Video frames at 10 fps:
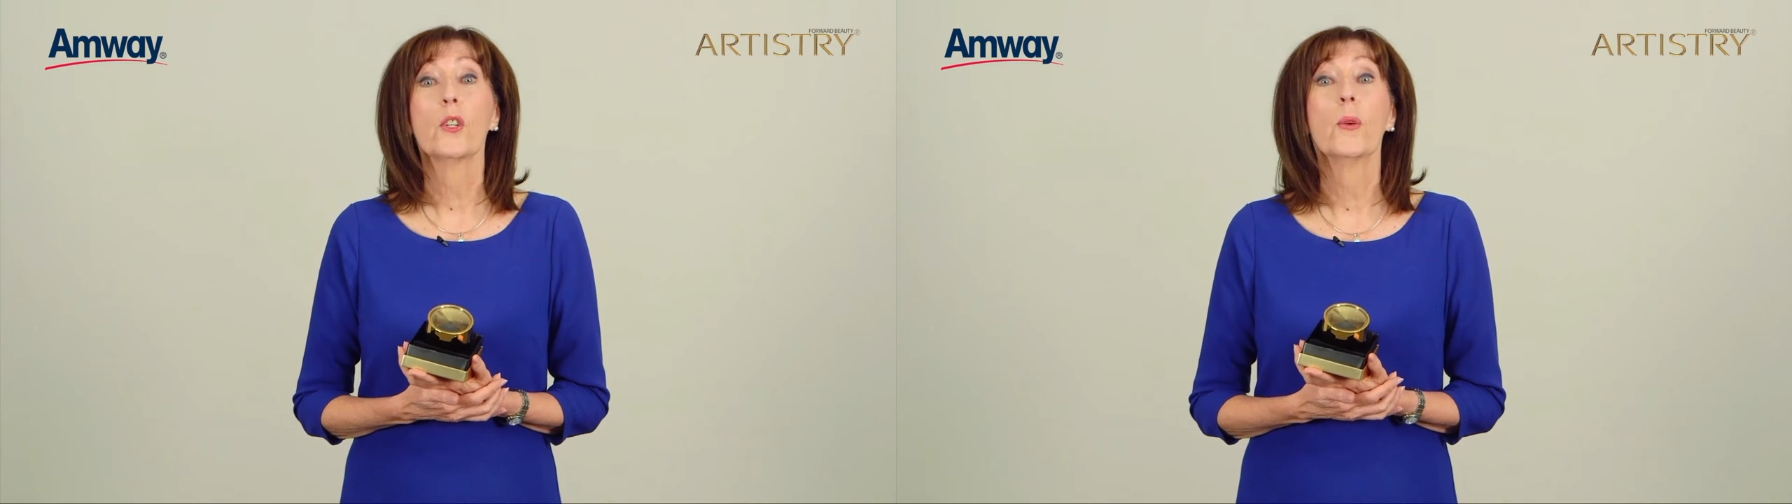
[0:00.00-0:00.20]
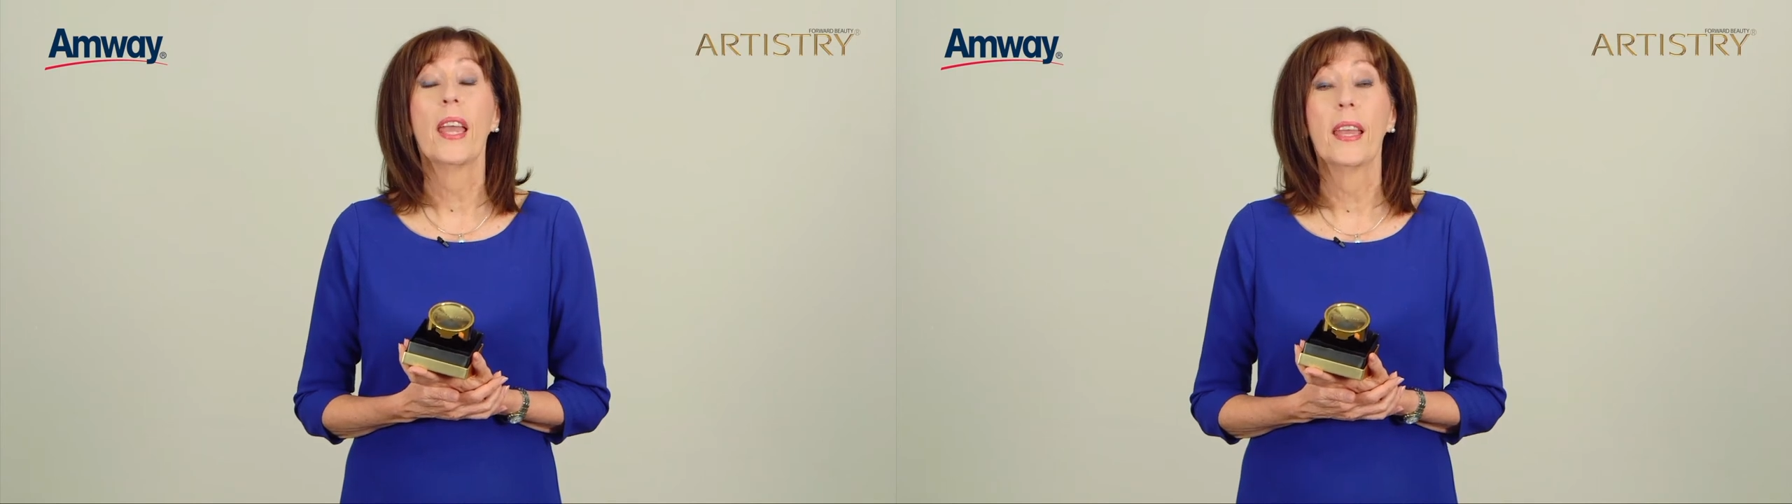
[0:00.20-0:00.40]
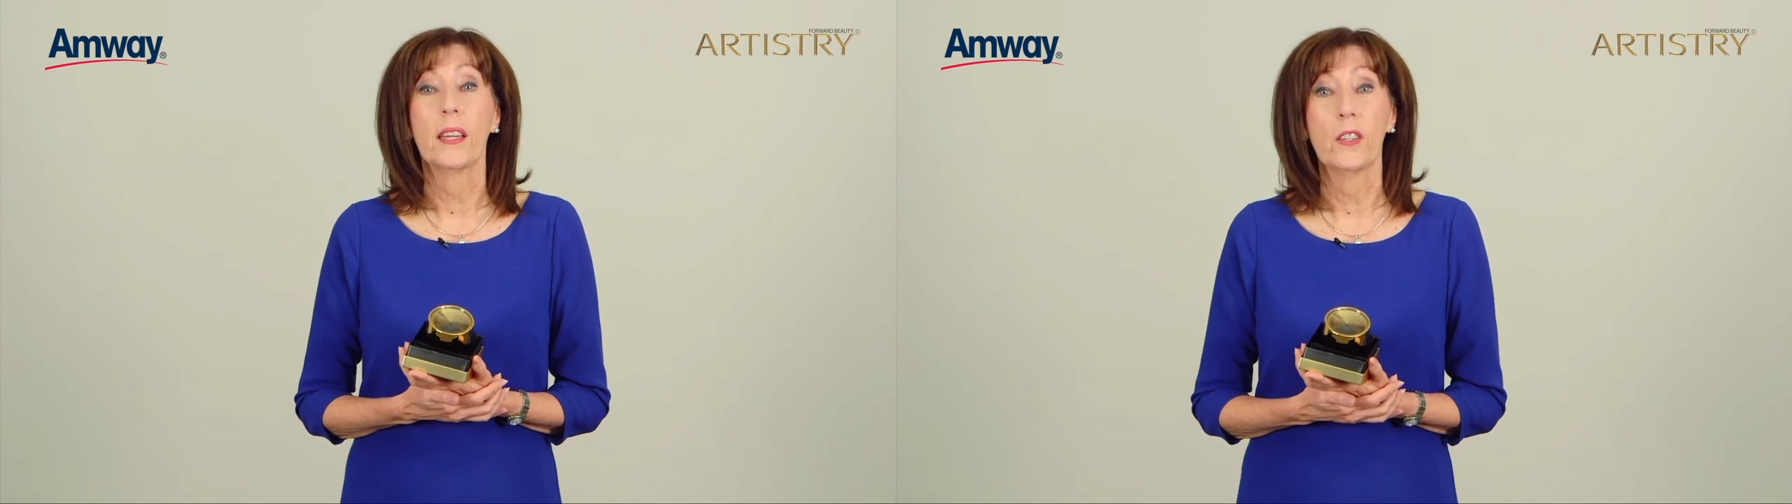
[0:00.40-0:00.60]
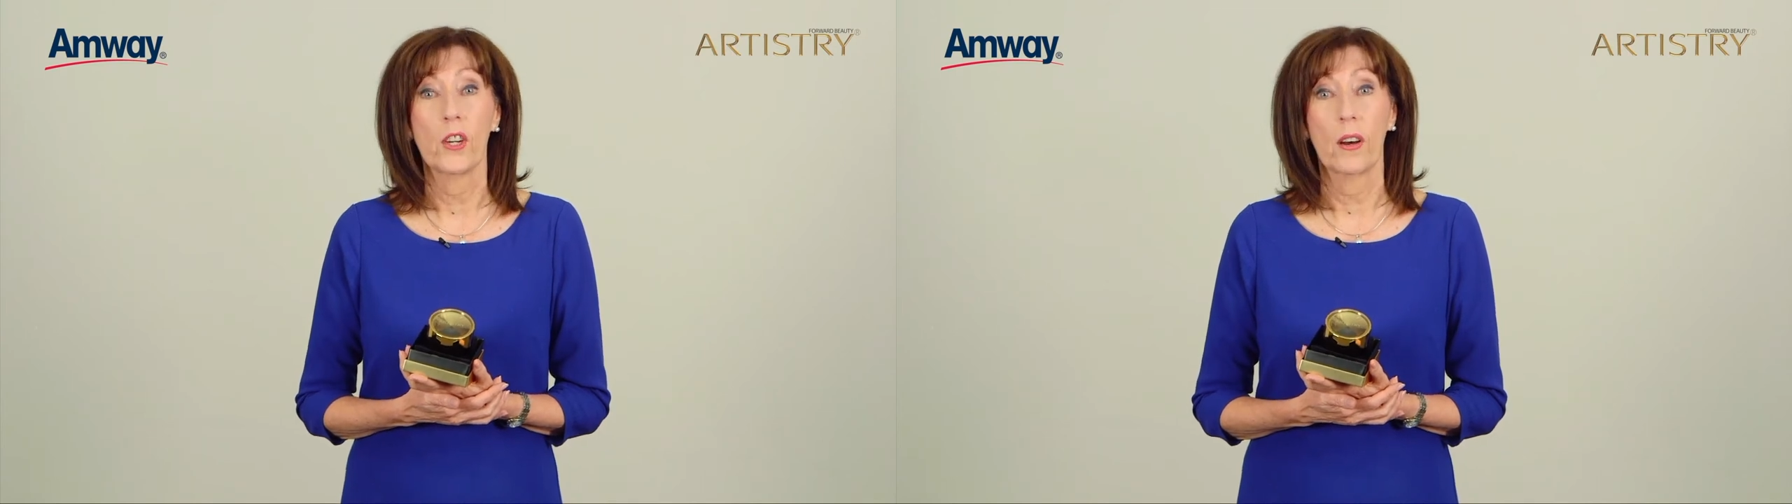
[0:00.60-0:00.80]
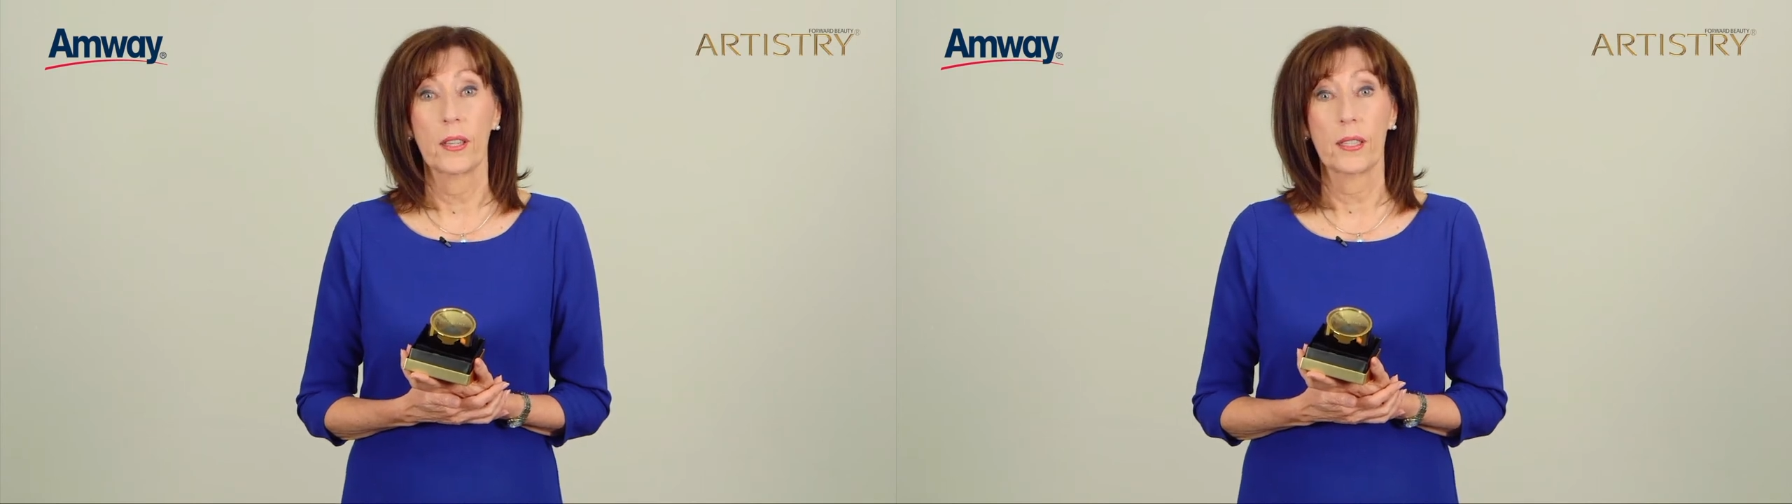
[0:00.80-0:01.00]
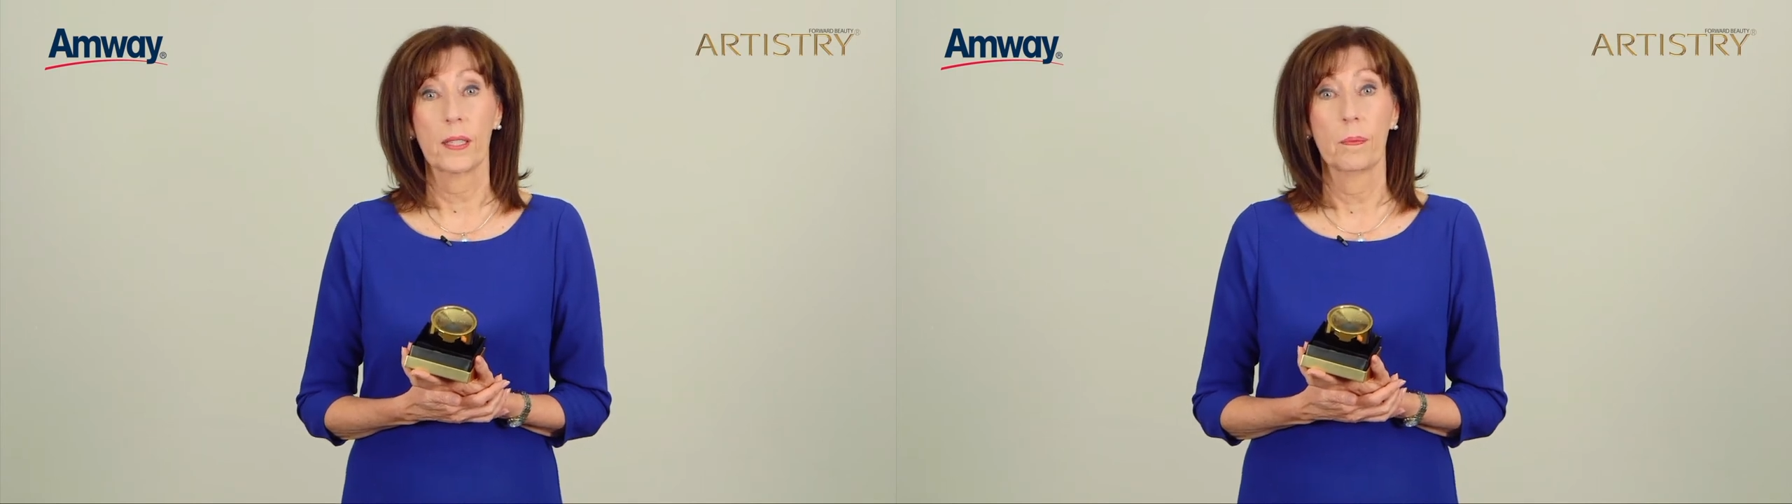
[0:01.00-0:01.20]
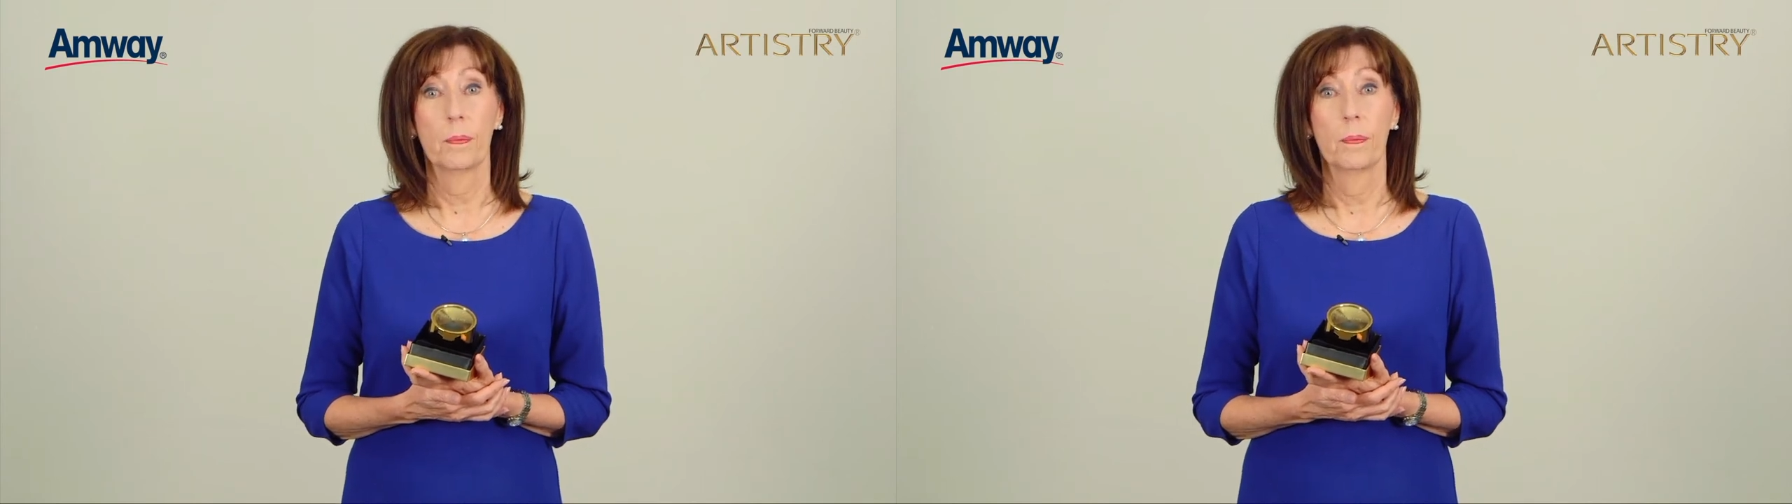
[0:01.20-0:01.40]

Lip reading: to energize.